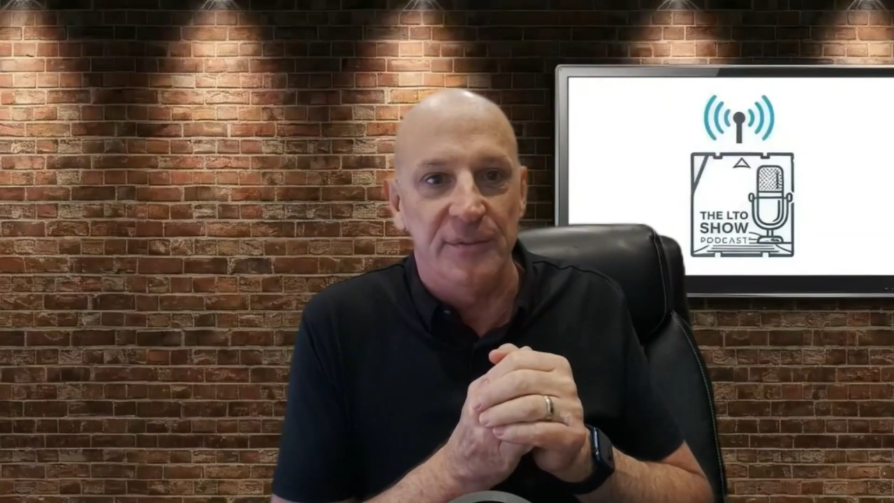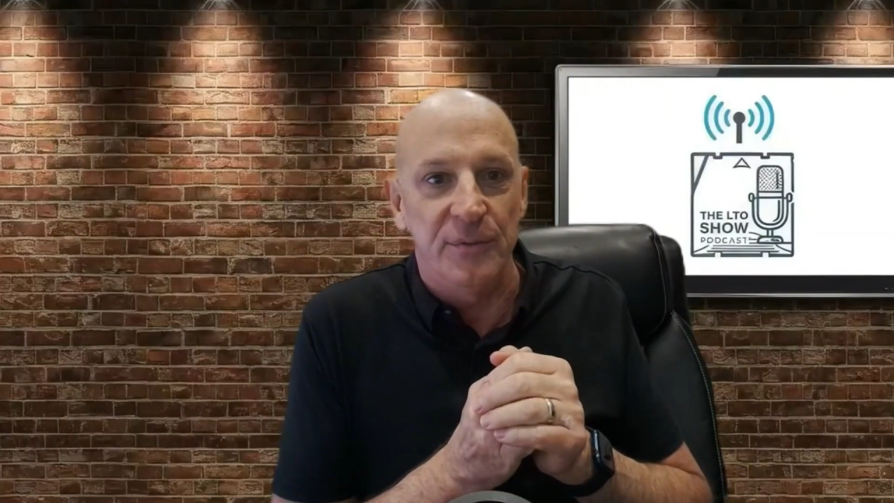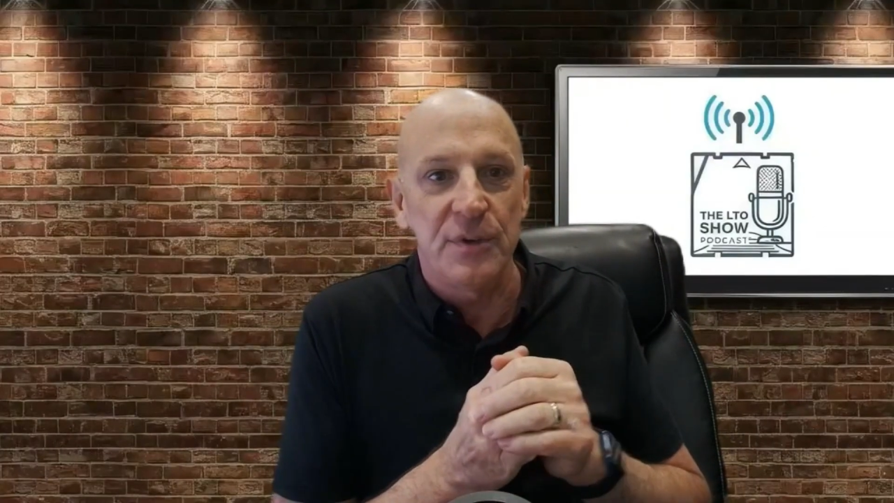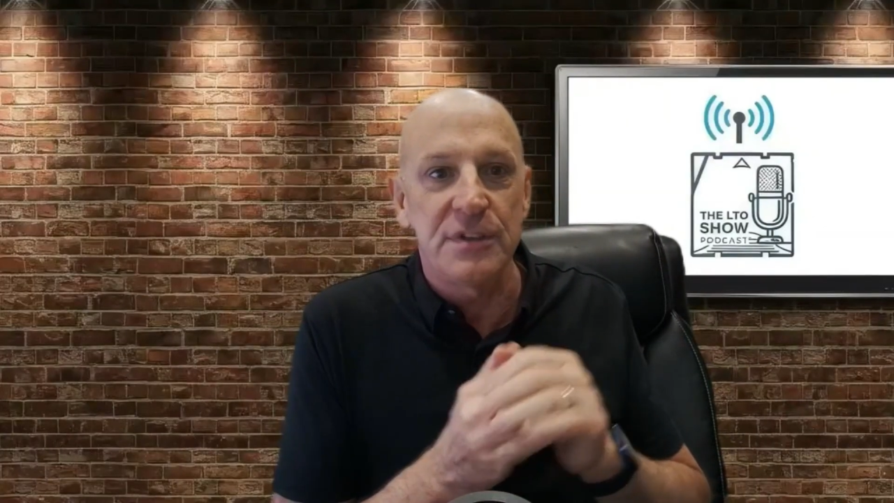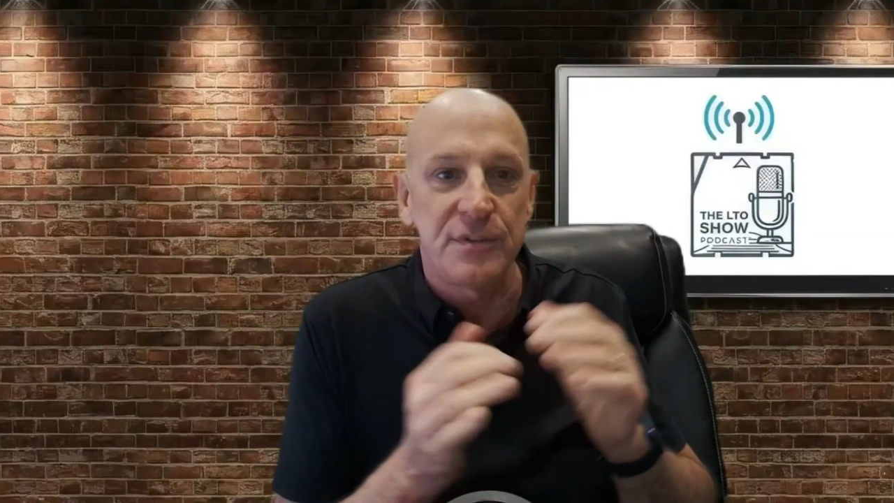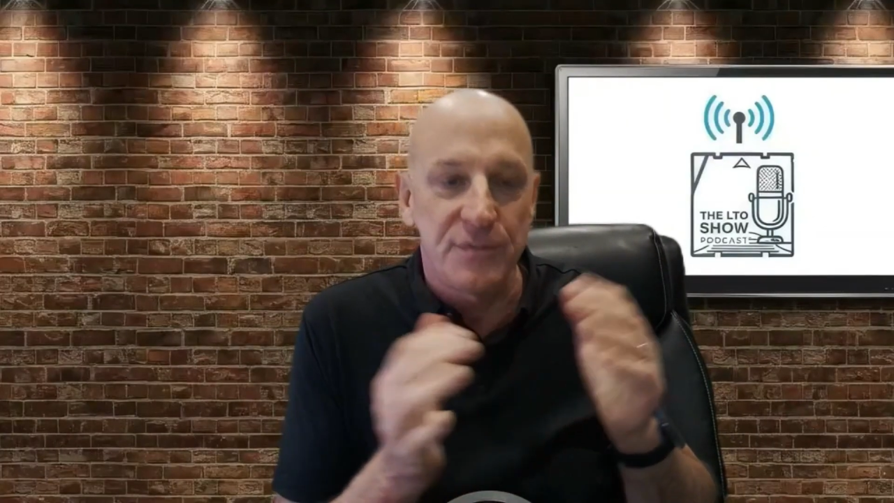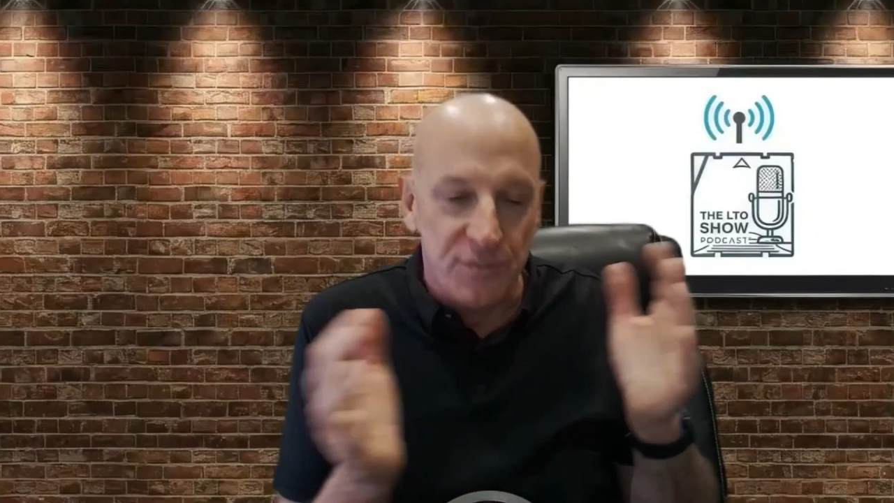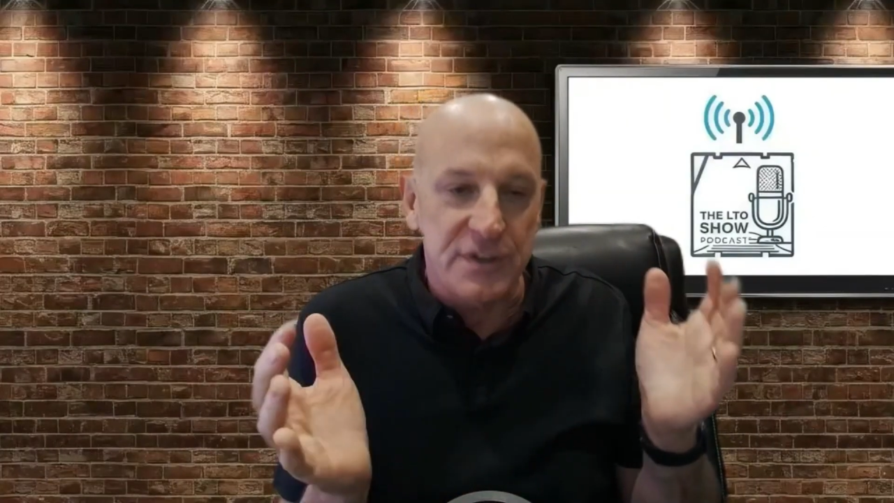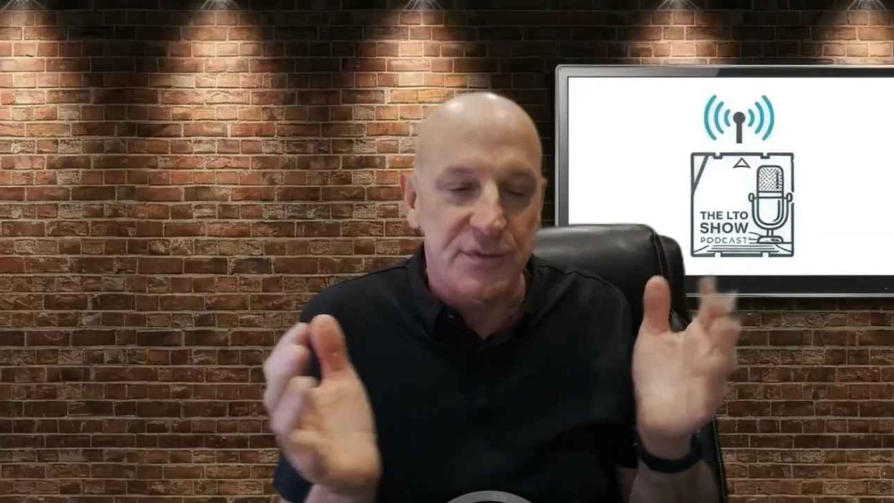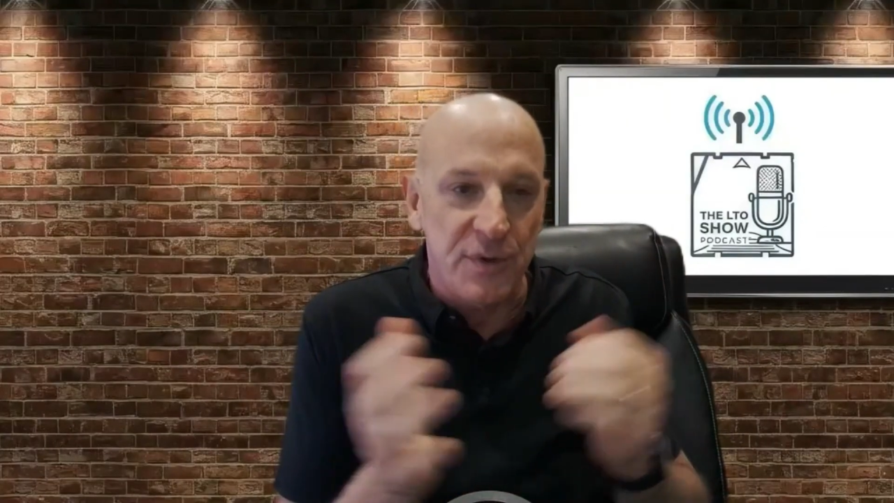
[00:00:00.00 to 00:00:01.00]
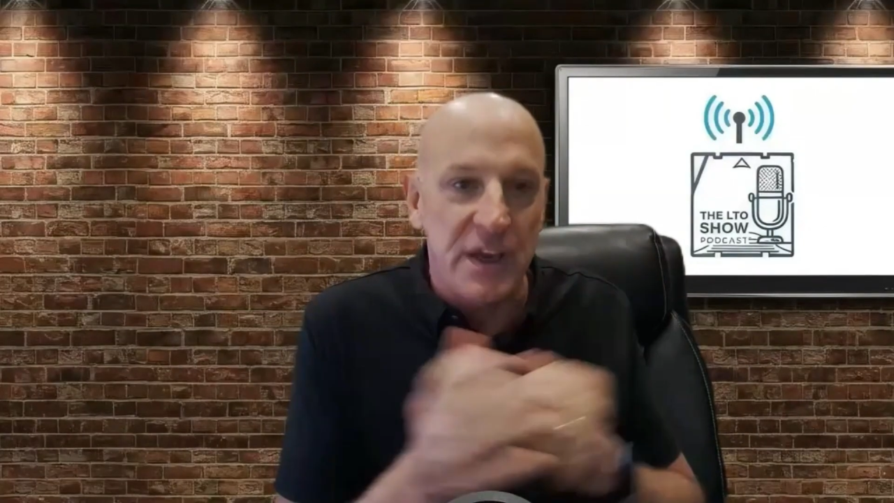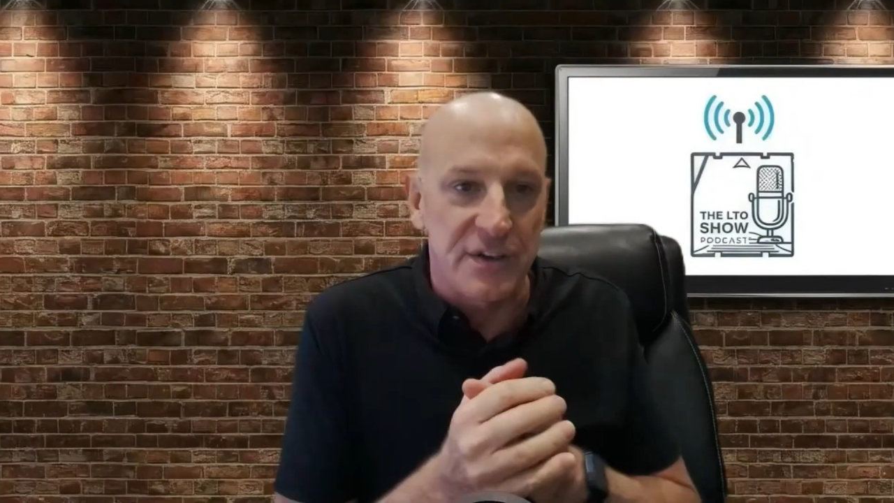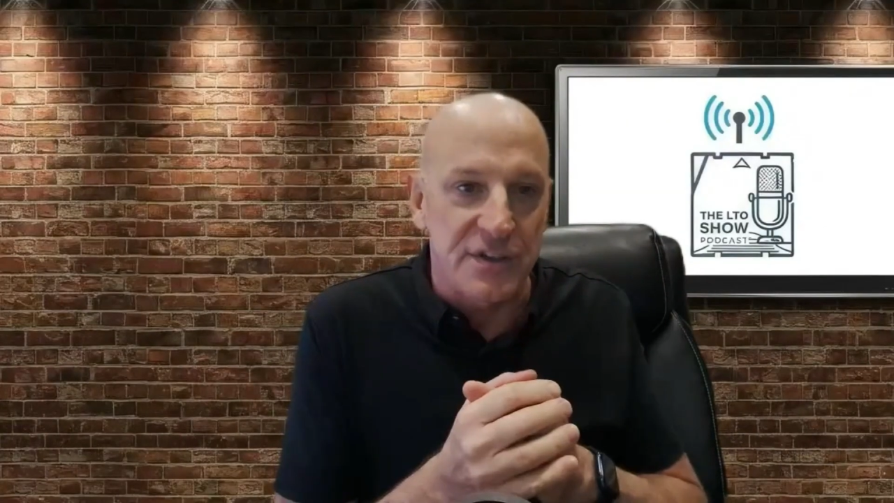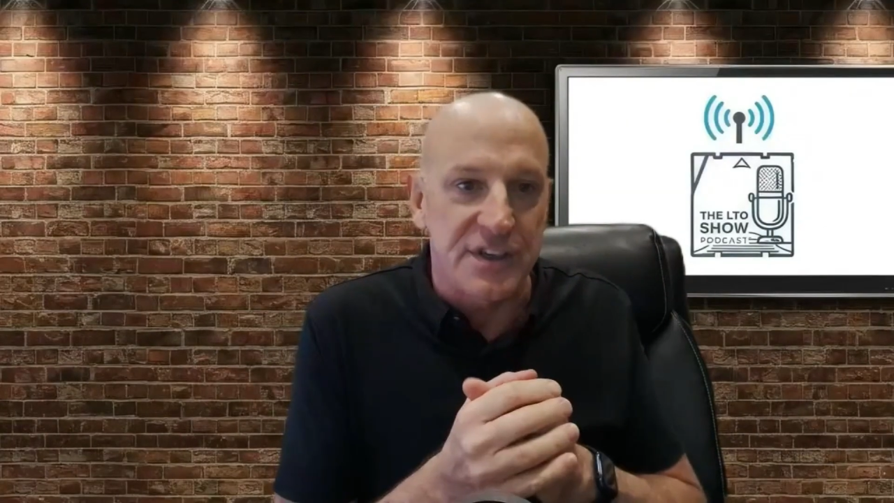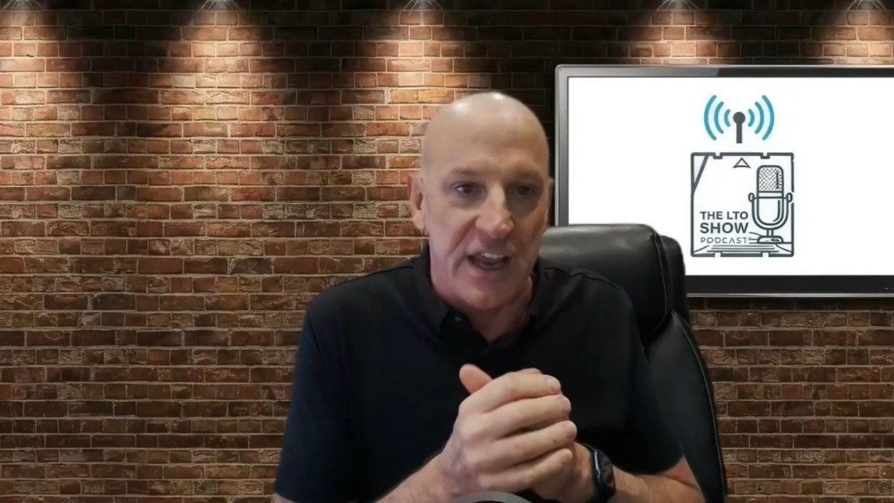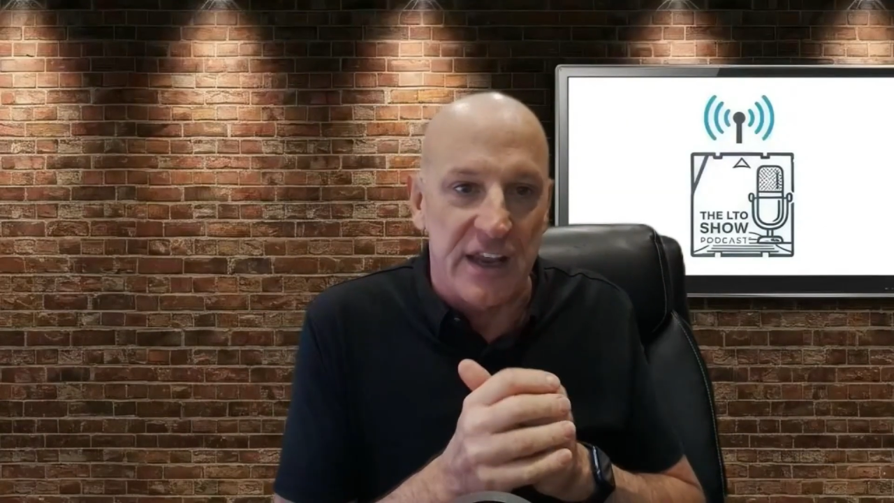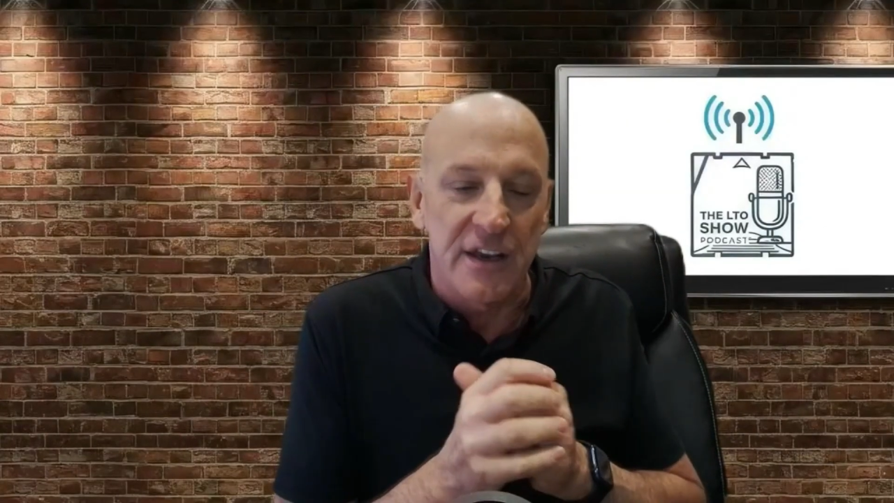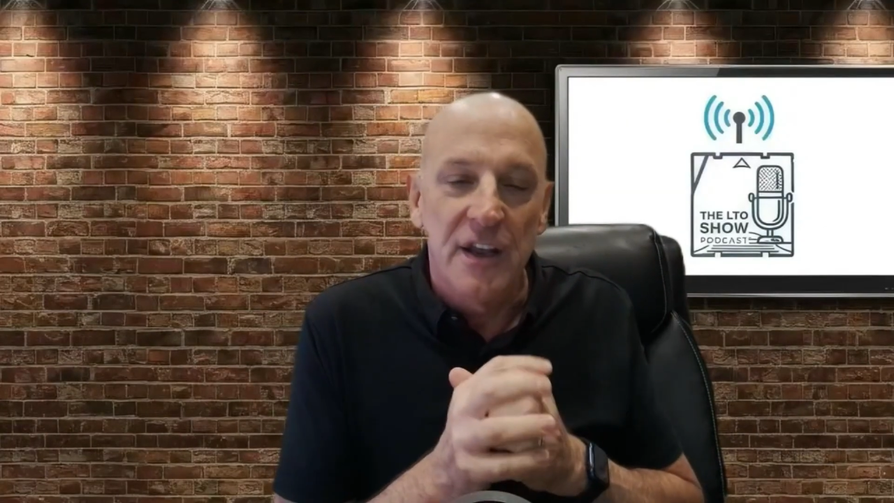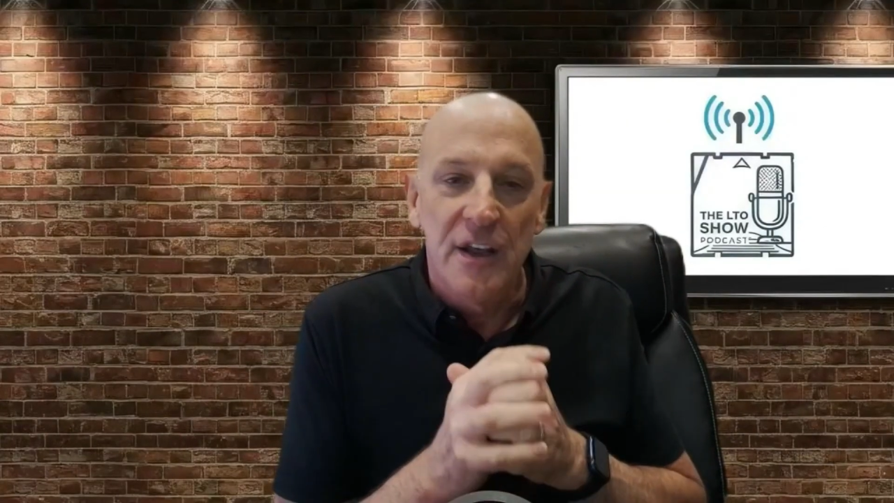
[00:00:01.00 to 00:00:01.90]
which we understand.